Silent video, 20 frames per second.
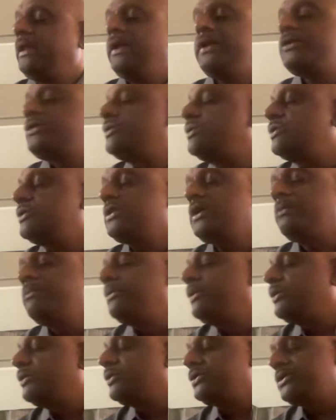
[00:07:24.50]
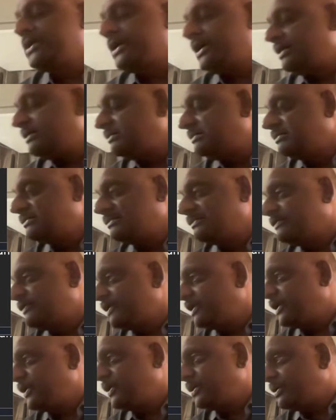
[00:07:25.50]
there is no submucosa
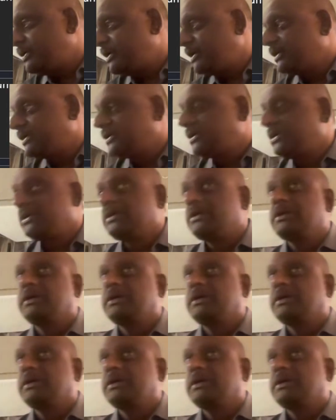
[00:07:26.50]
for the uterus.